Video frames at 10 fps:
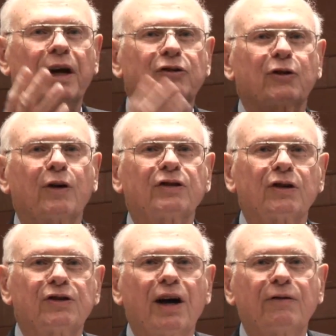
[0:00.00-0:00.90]

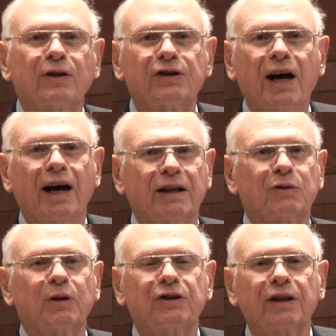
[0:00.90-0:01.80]
extraterrestrials on for
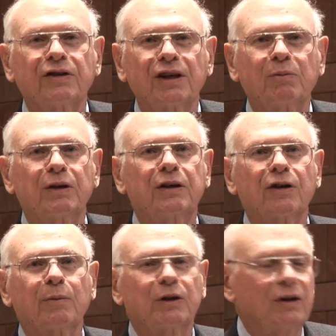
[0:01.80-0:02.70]
size, which they seem
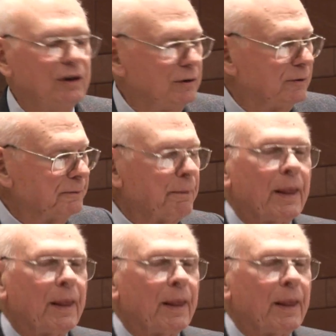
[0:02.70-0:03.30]
determined to do.